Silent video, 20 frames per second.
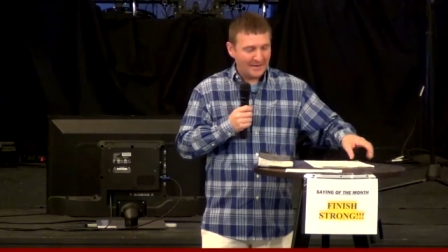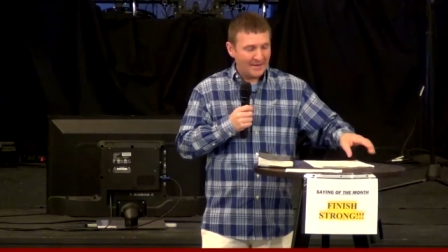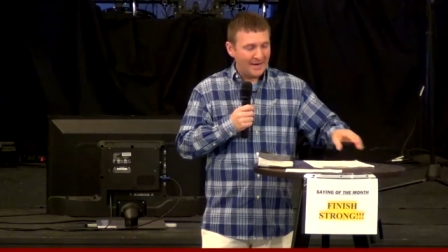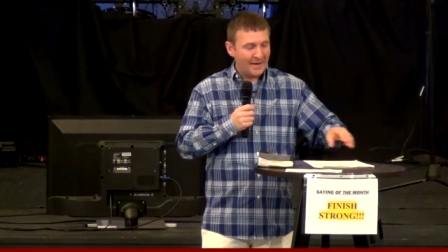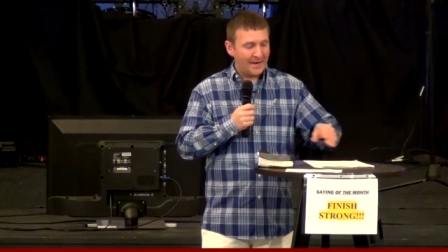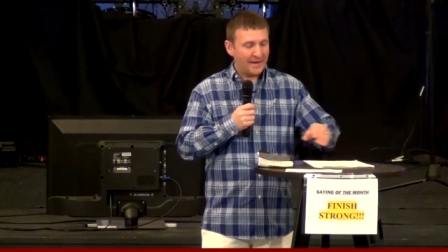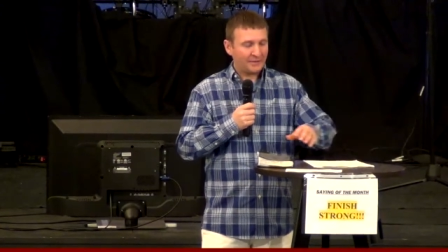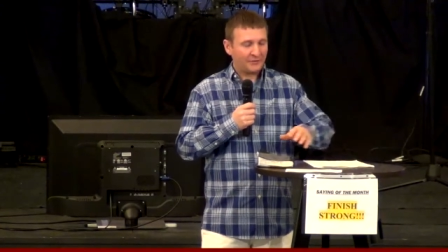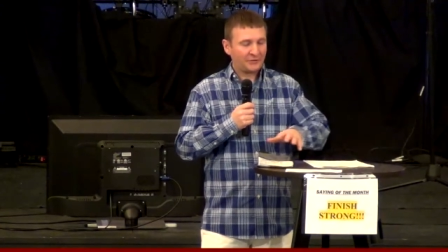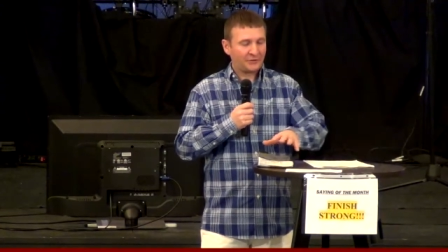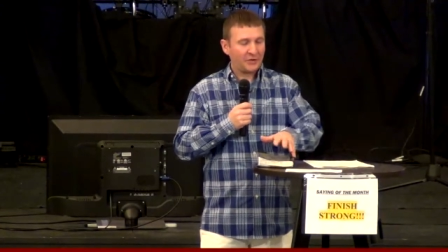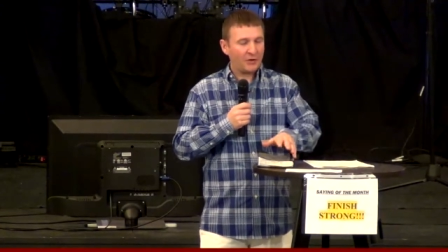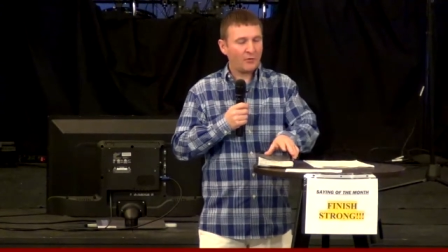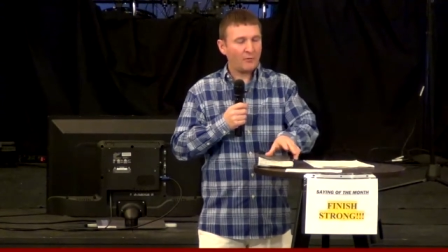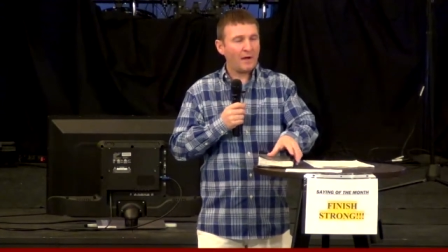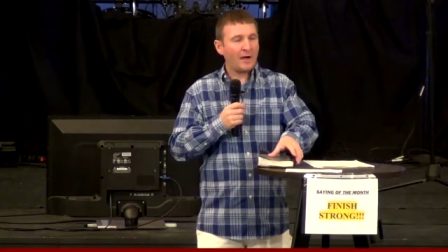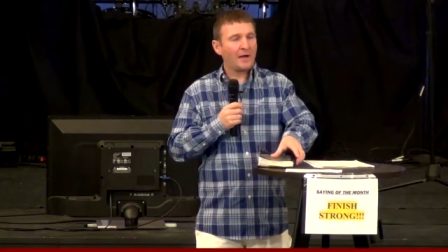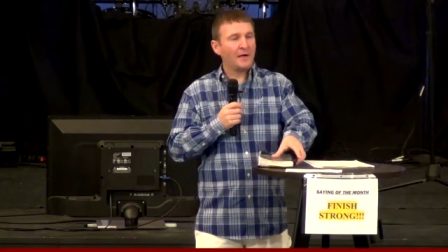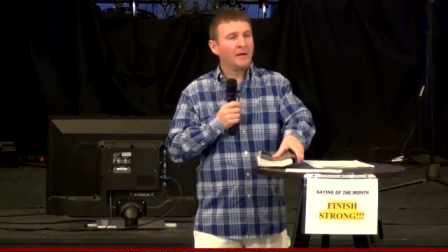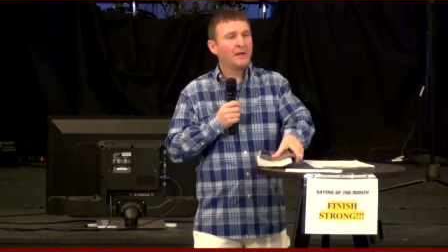And so,
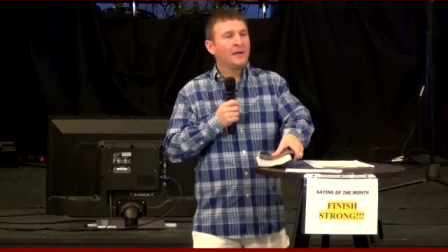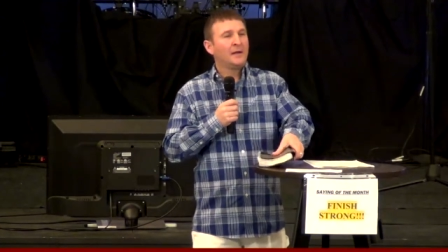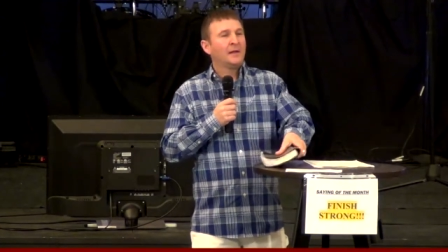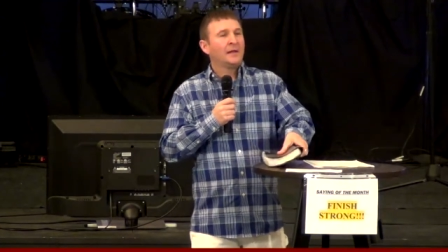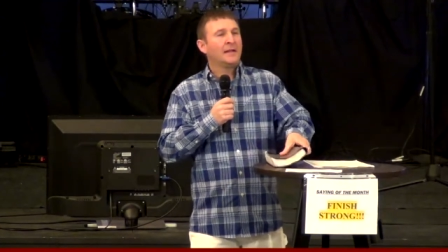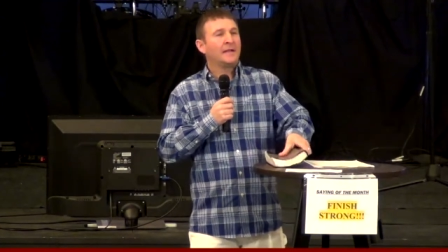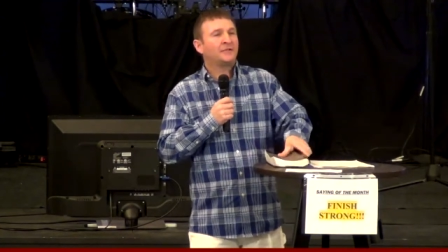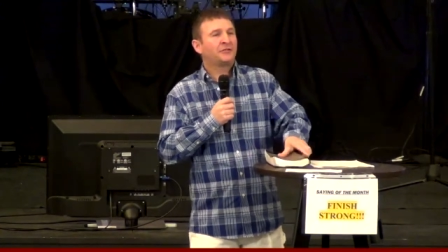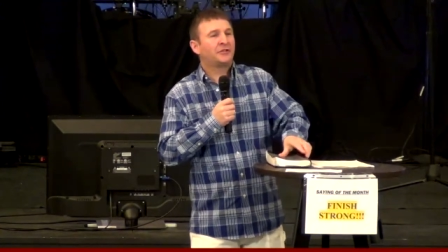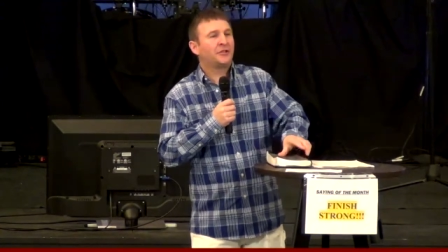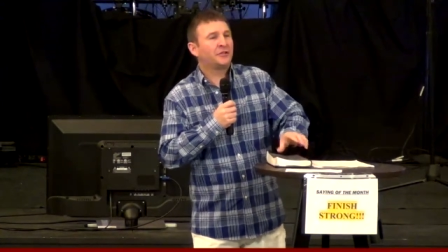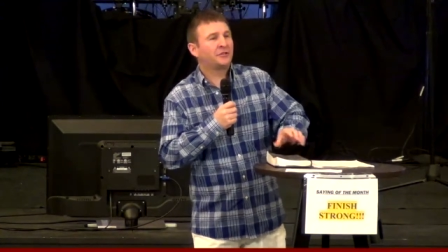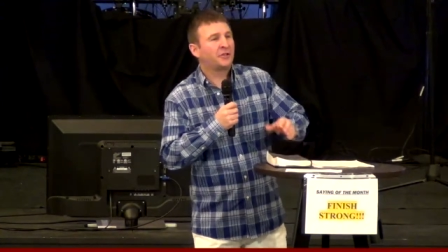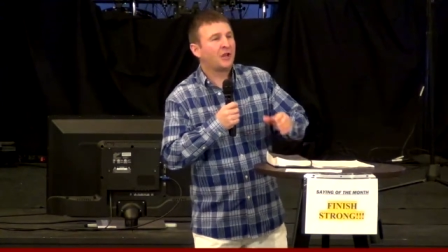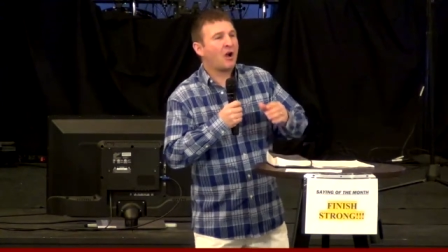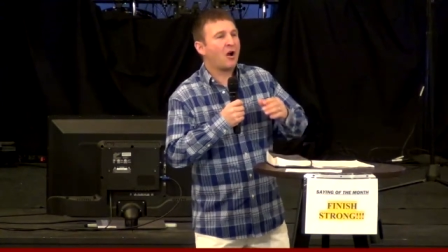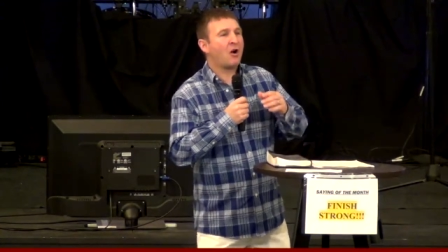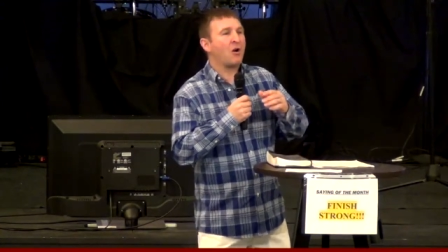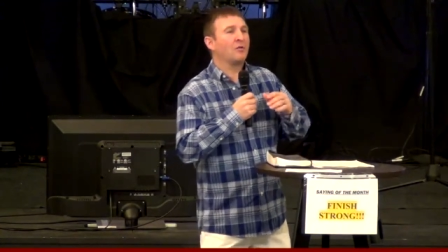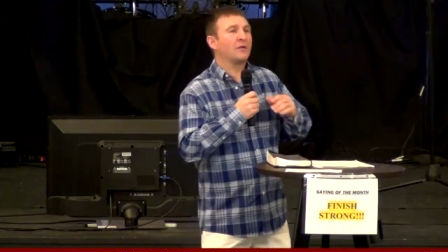uh, let's just
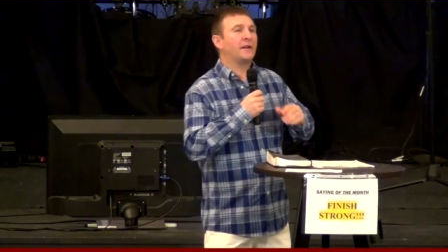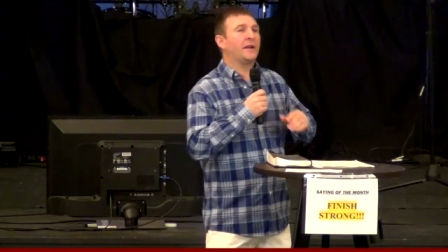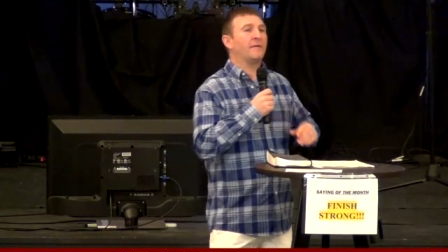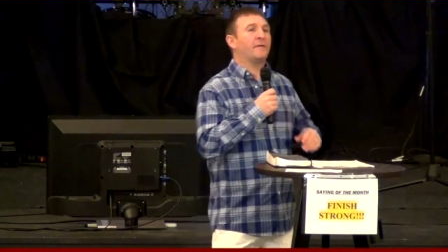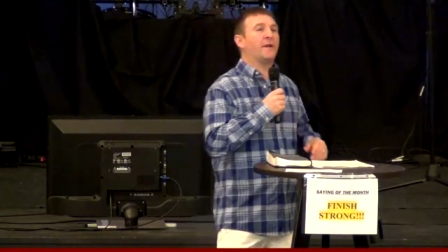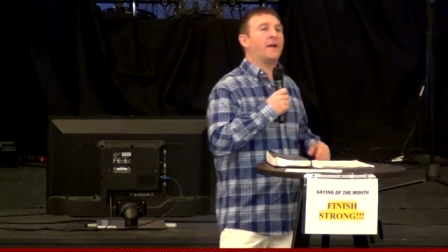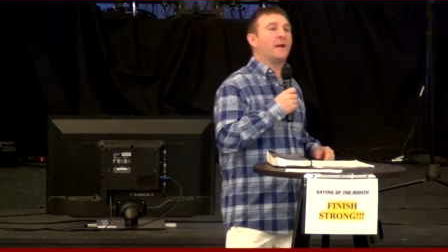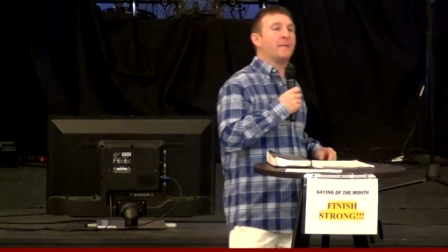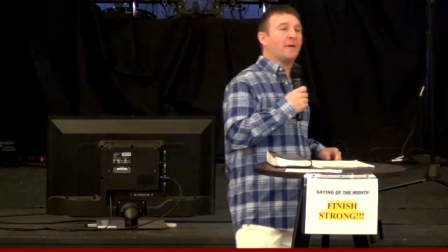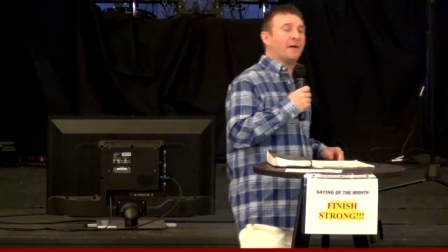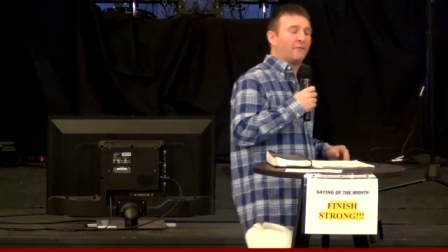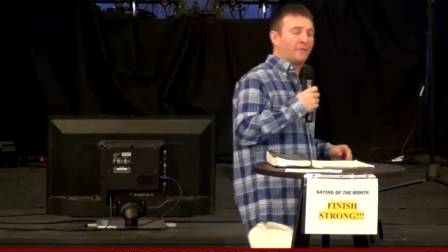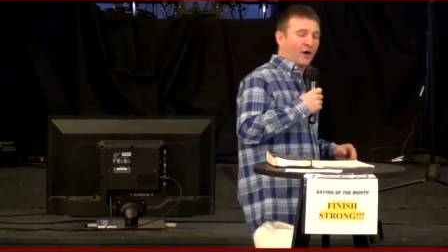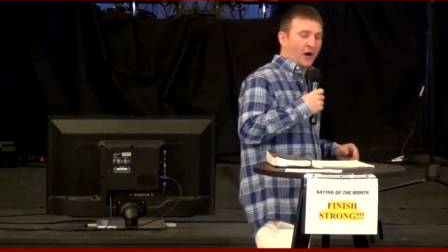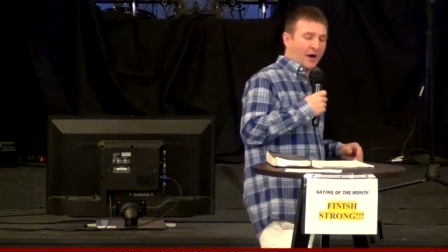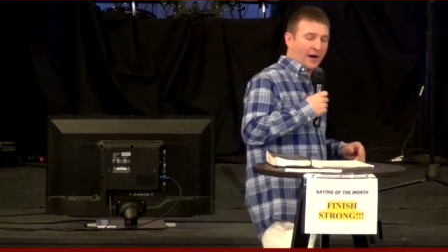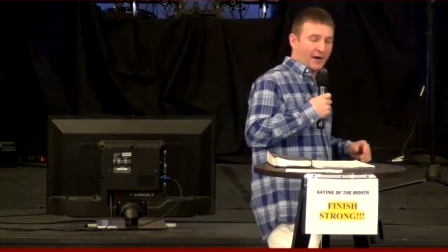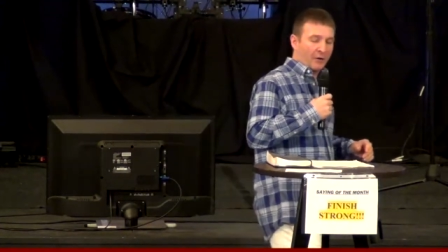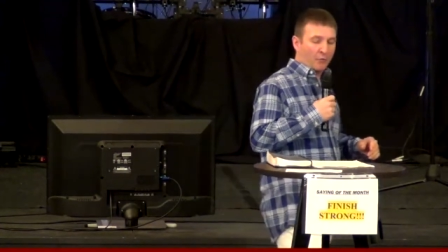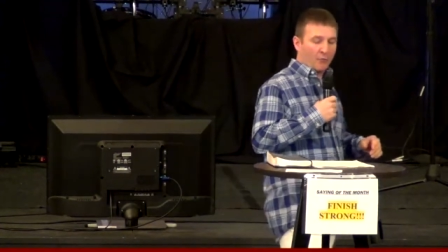all give him a
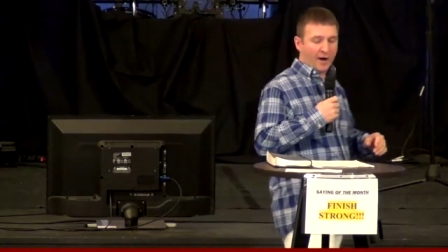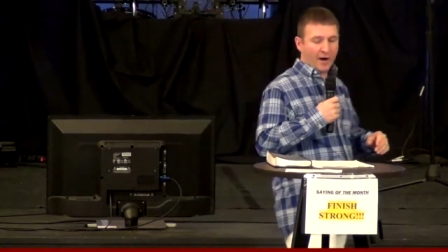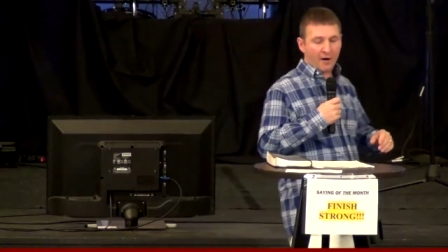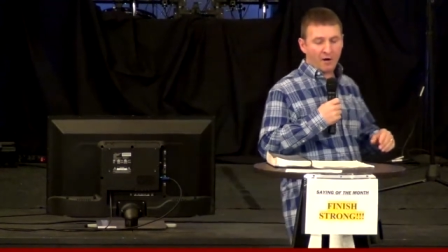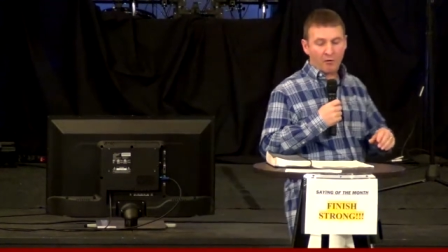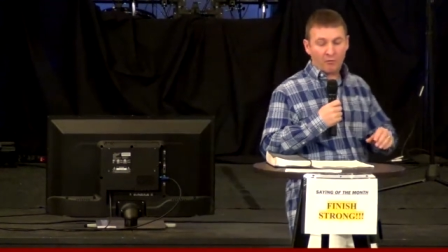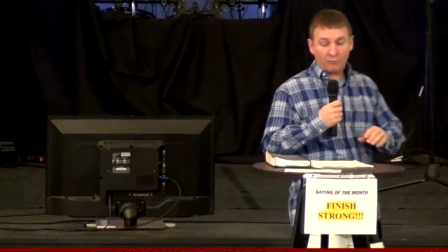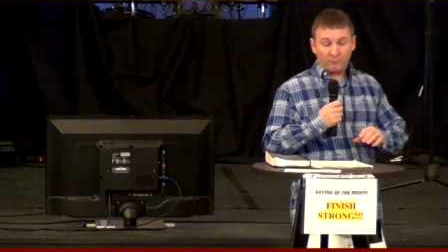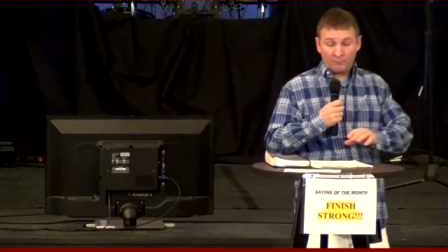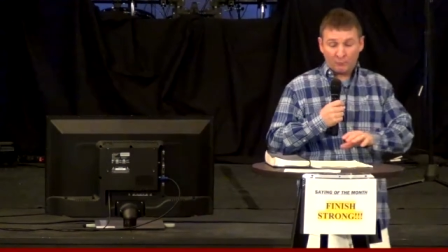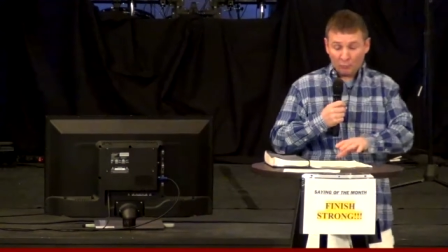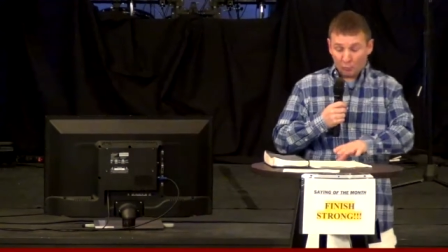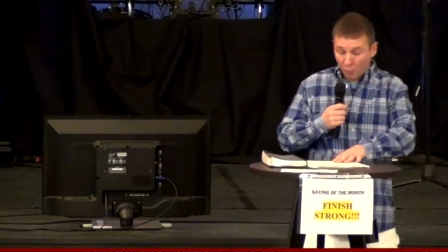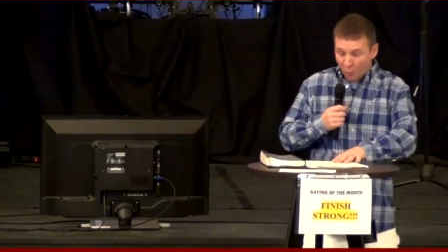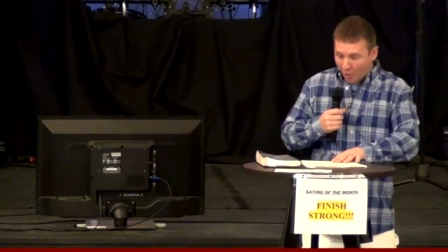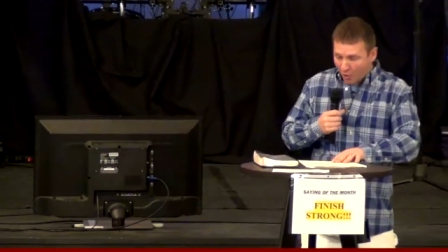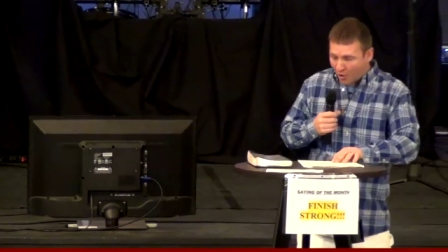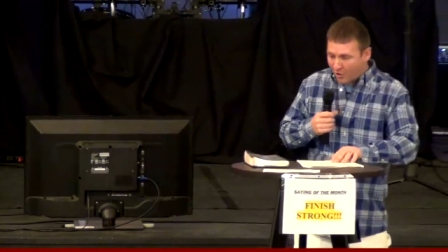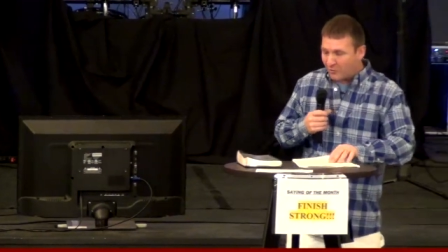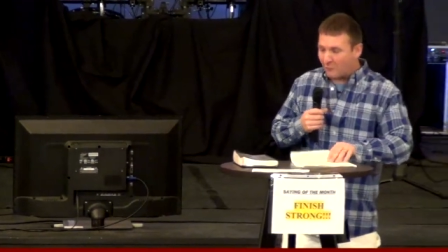very well,
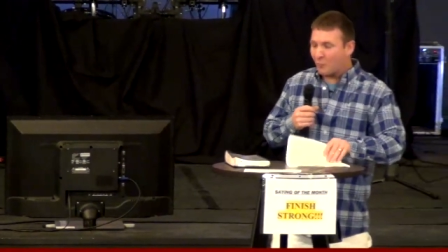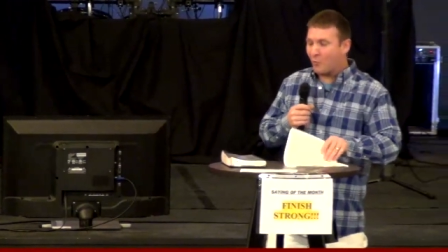warm